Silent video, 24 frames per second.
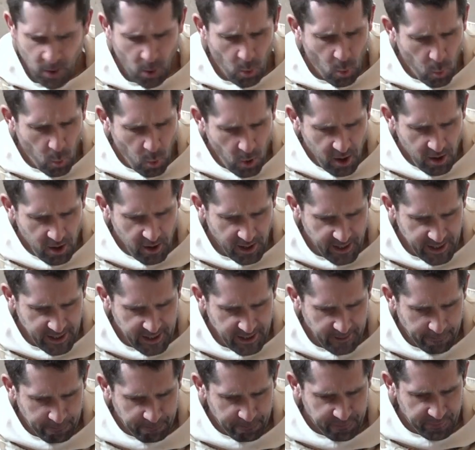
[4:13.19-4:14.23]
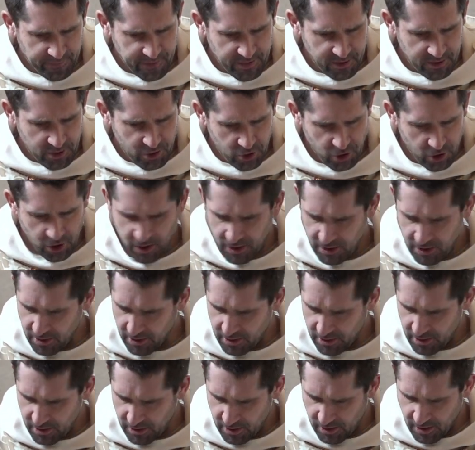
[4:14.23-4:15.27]
Why does
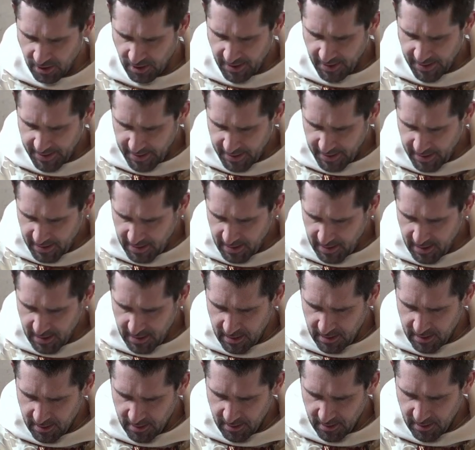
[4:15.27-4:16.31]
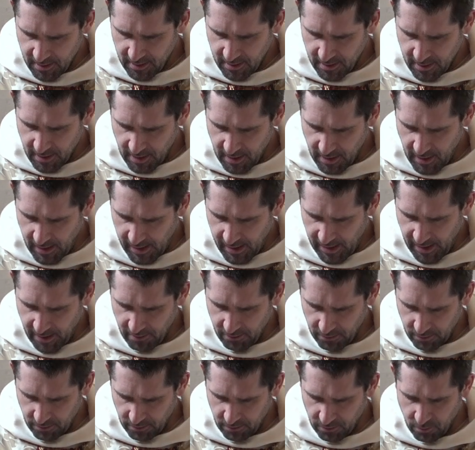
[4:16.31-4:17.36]
Jesus need a
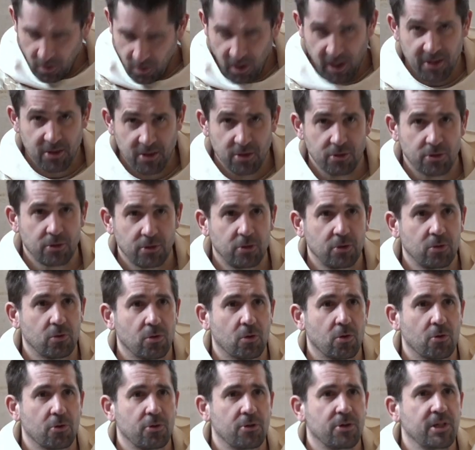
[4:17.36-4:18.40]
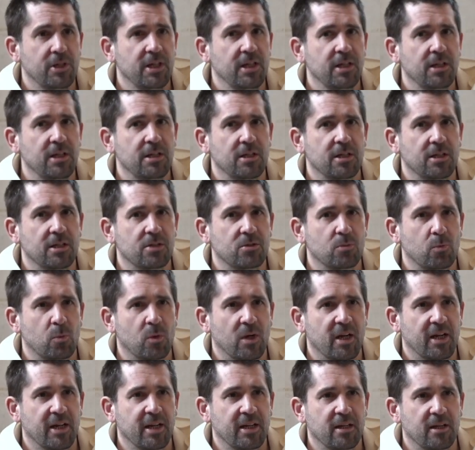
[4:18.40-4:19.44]
herald? Why does the Lord need his
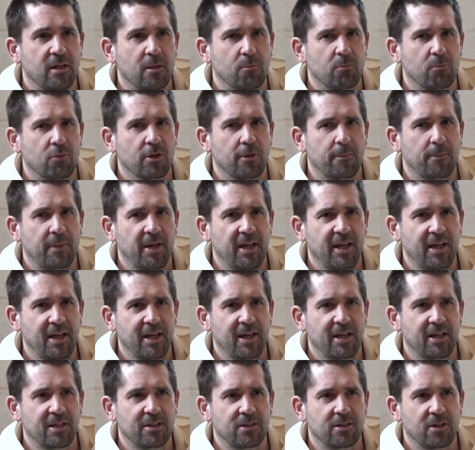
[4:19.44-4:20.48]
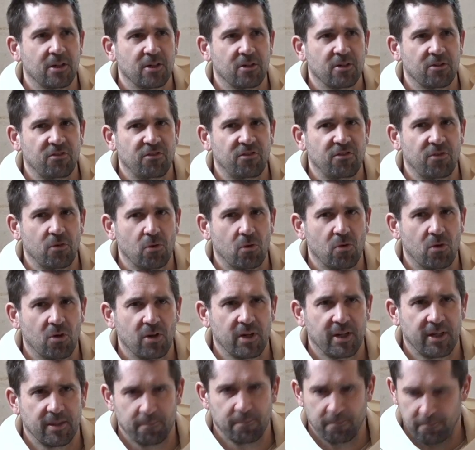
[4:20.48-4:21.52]
way prepared for him?